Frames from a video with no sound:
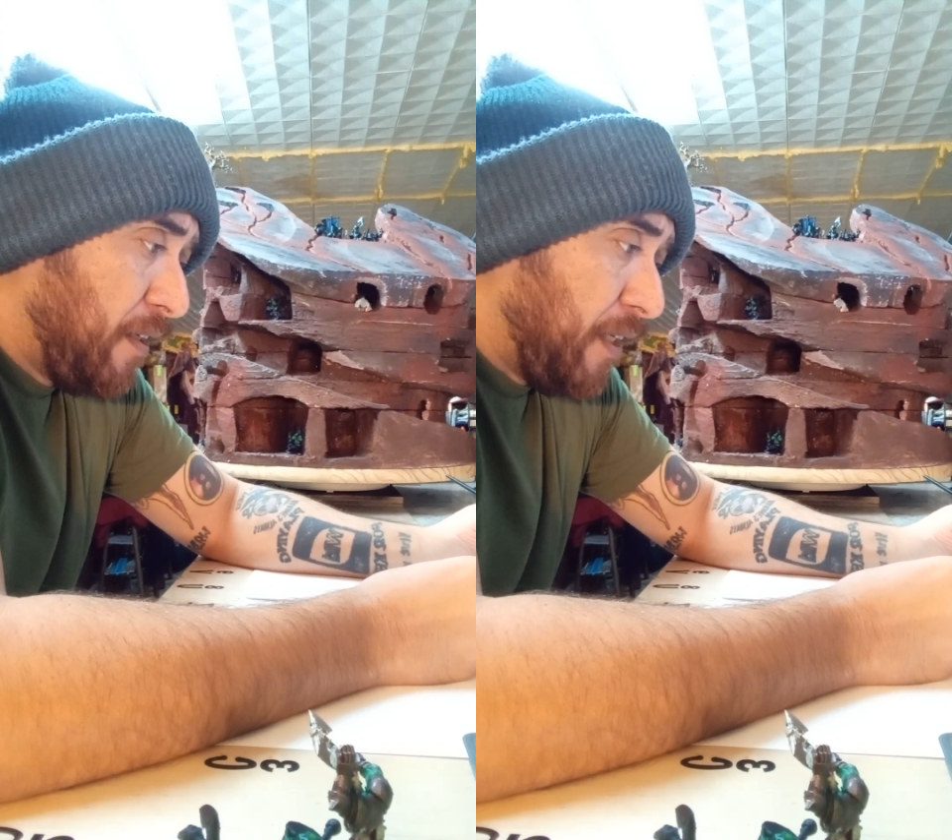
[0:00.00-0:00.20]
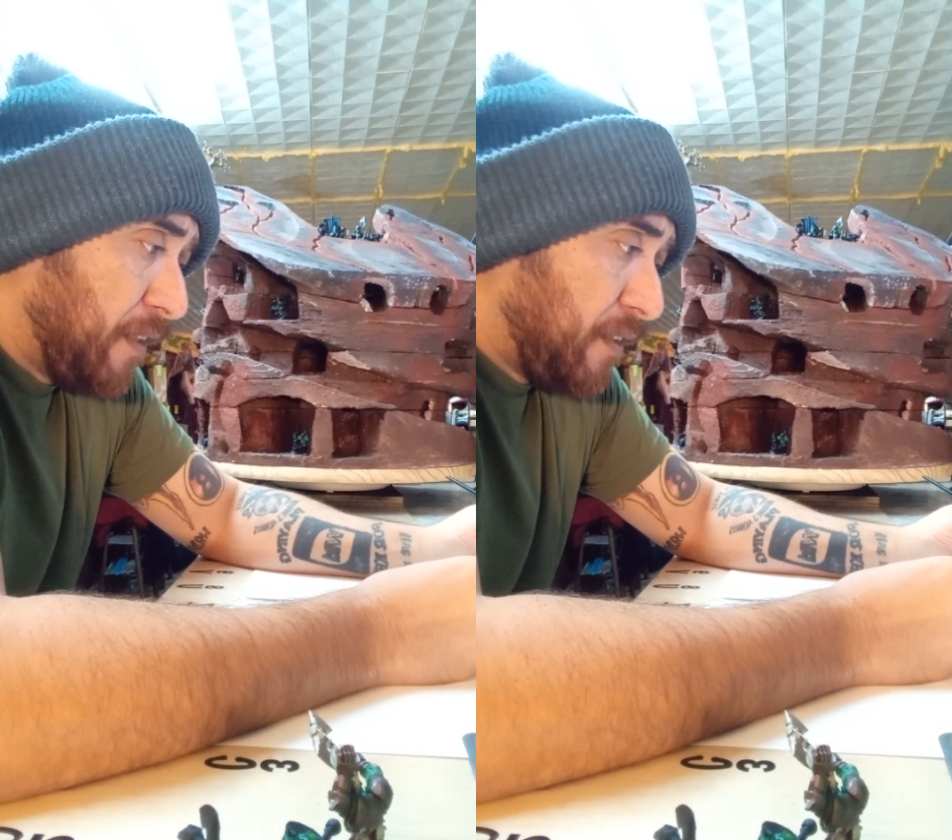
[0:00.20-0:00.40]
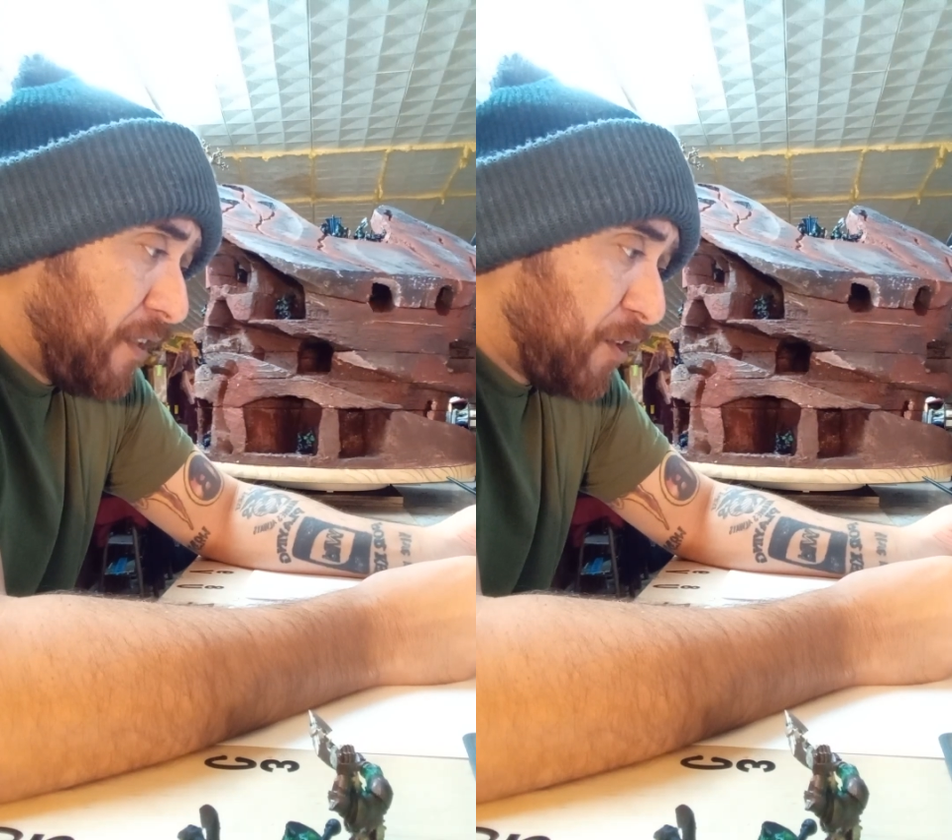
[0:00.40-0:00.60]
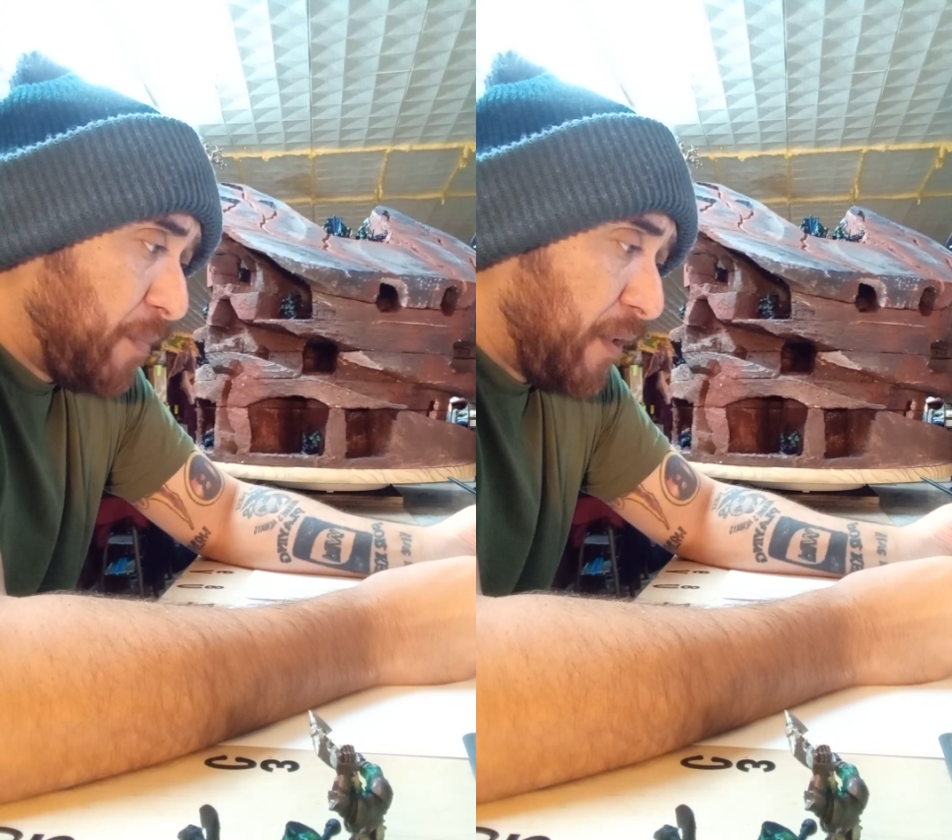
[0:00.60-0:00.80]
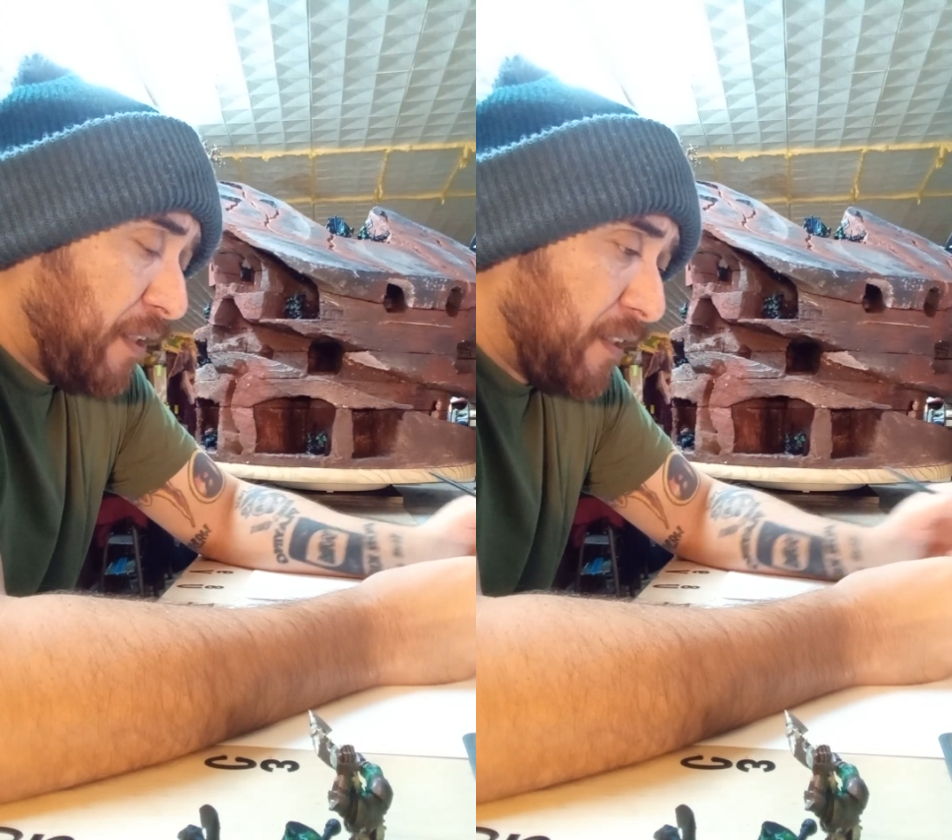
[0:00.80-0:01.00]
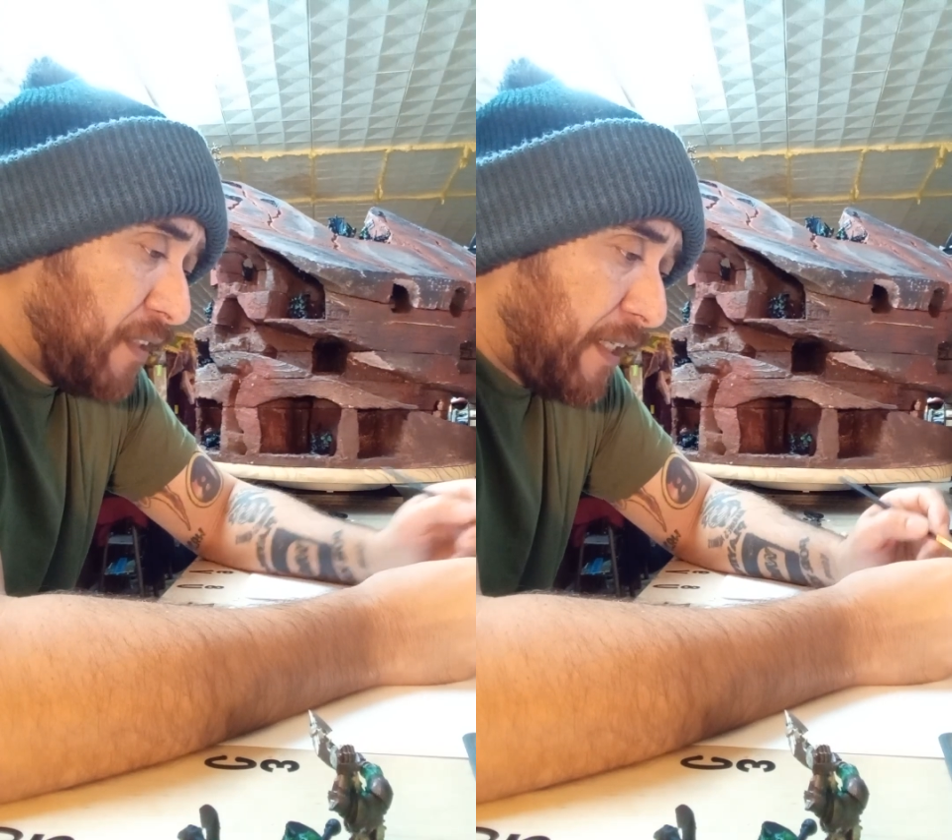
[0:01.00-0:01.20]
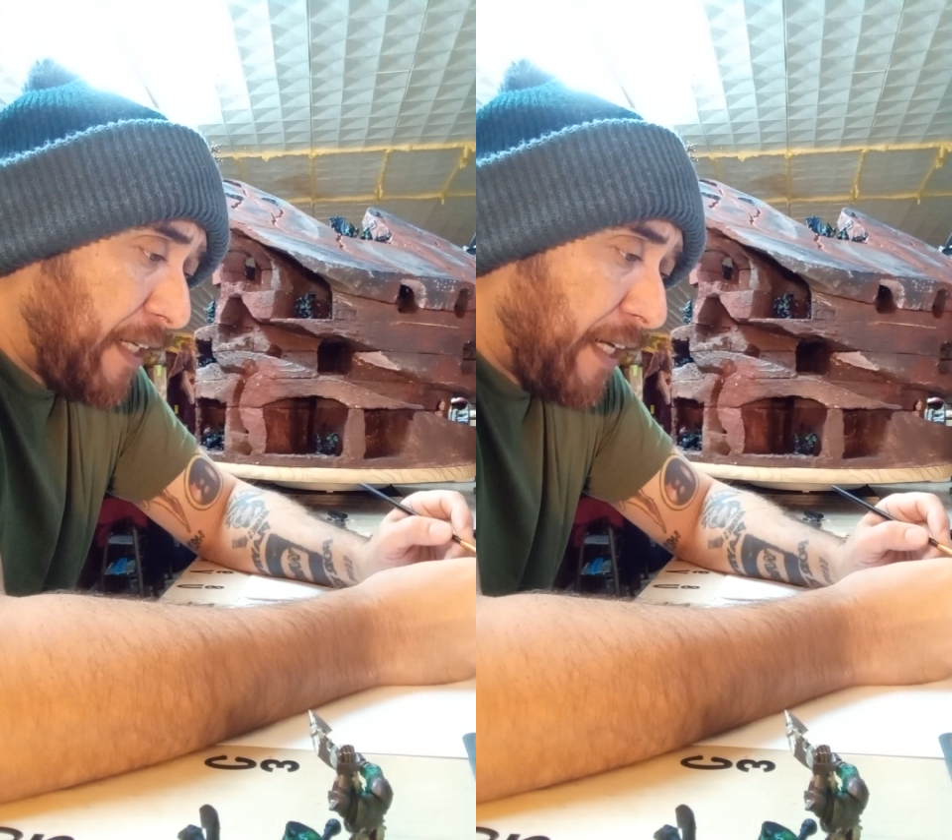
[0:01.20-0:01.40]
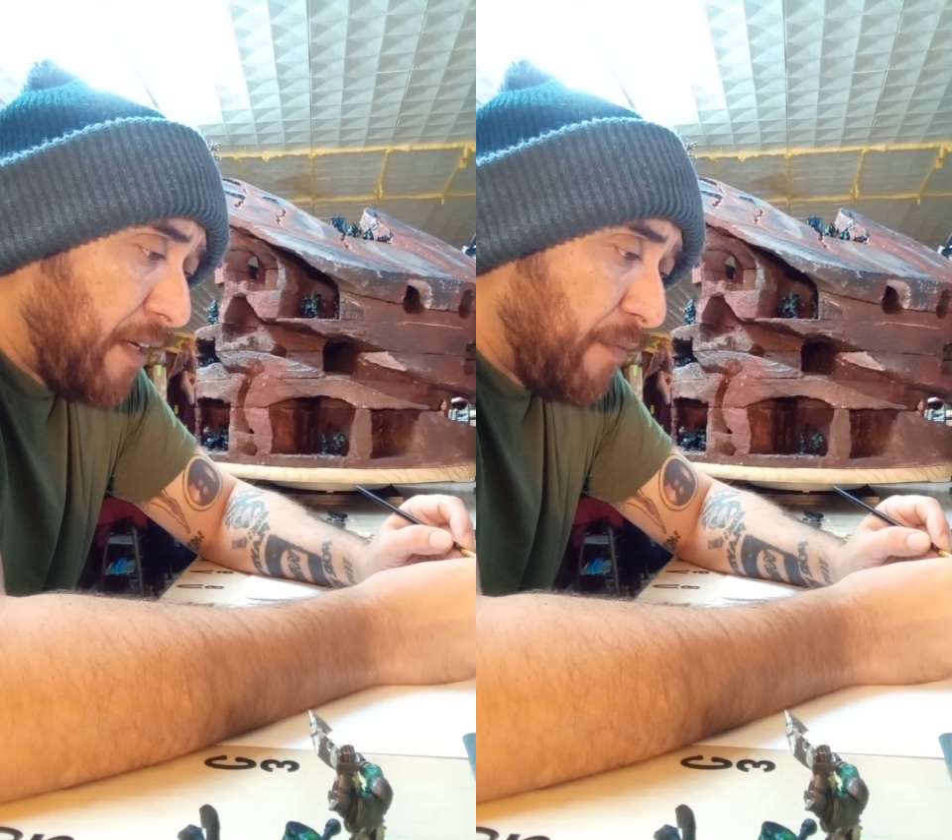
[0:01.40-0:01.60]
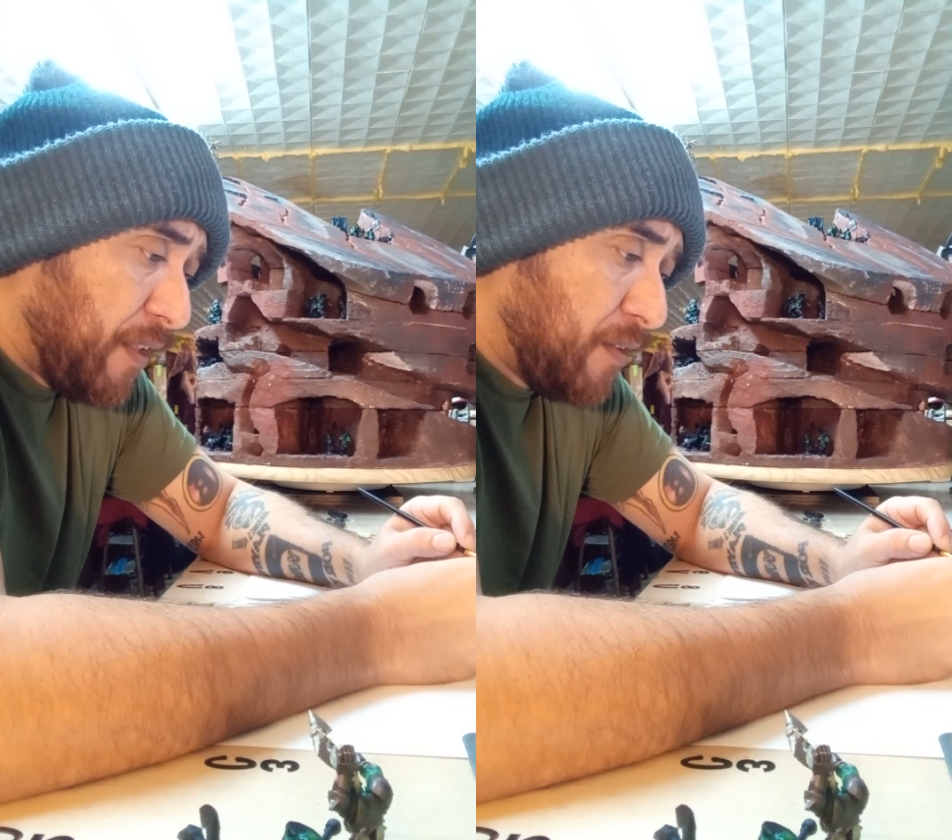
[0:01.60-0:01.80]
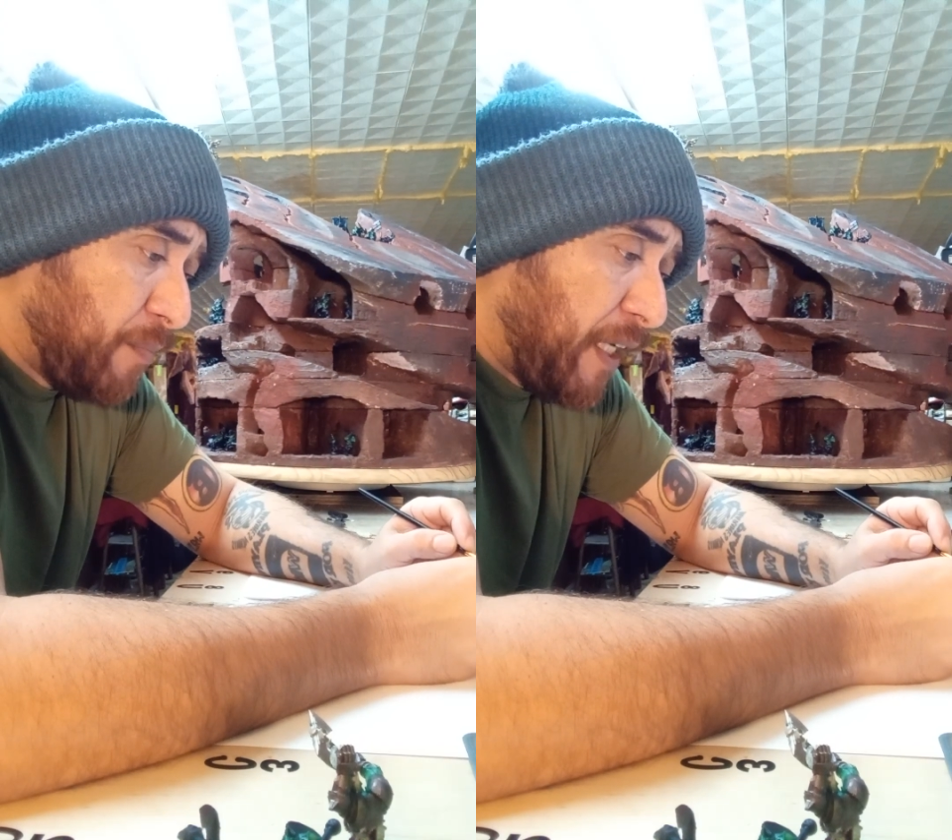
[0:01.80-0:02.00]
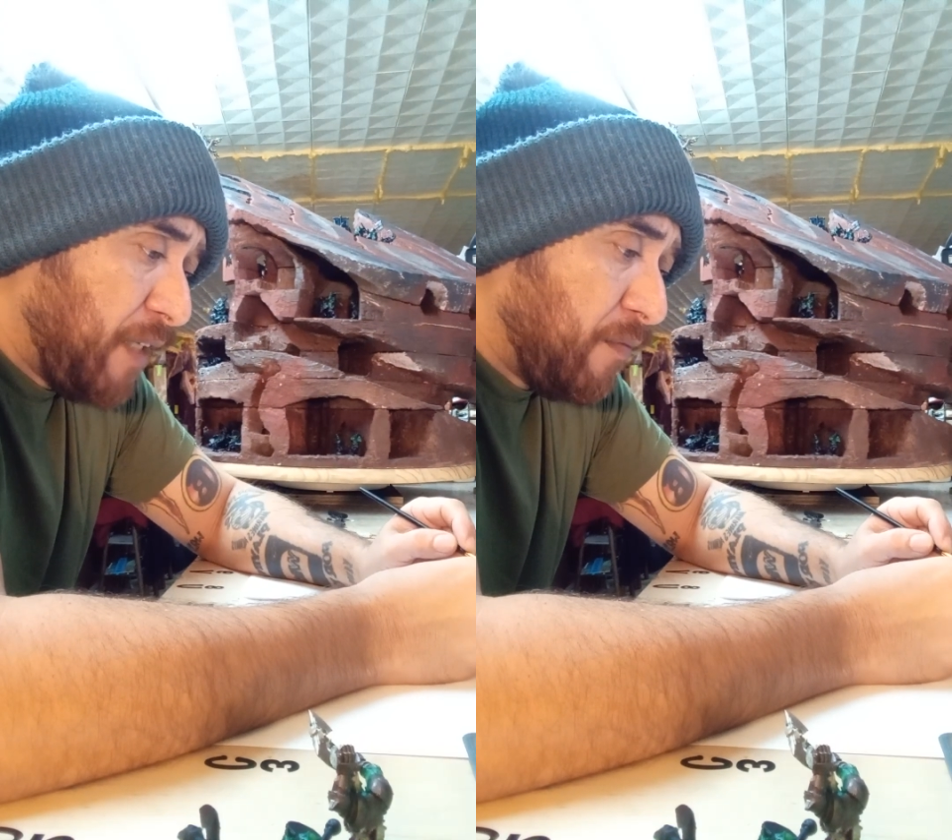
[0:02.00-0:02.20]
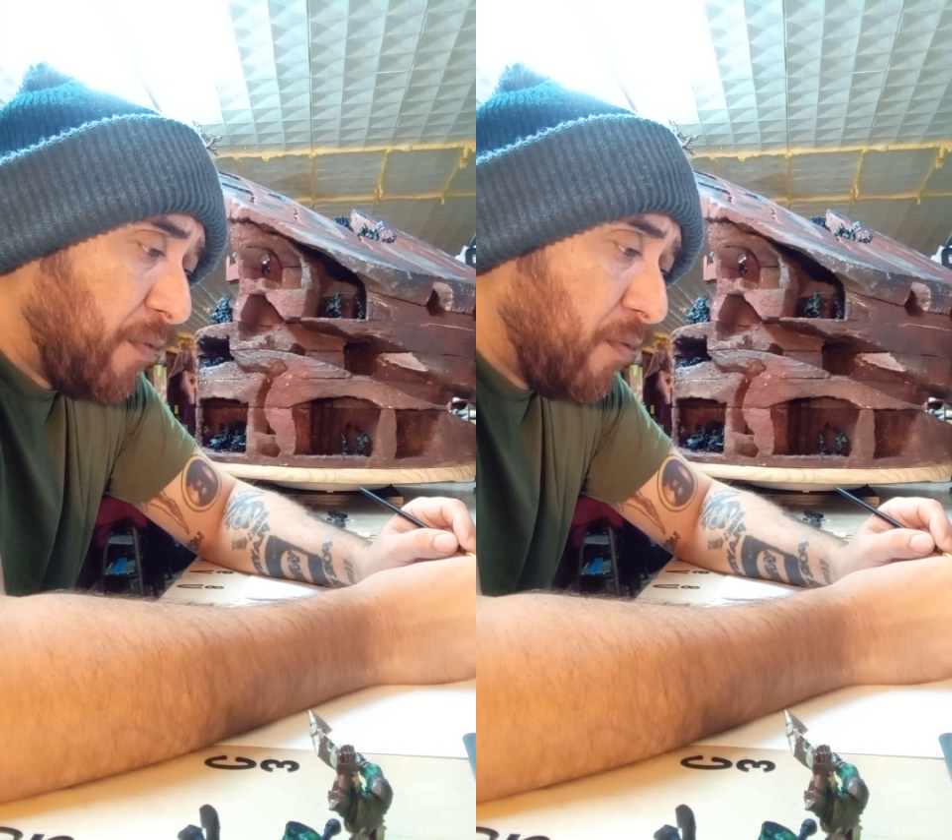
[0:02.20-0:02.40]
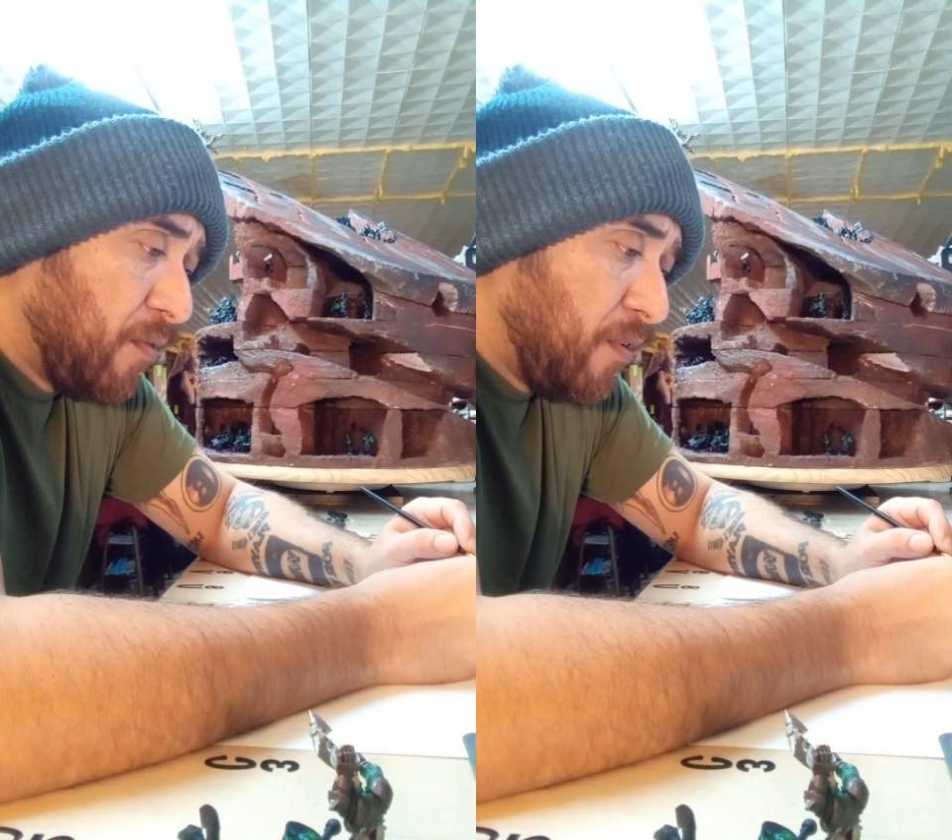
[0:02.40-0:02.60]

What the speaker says: It's an experience that I have, and it's painful.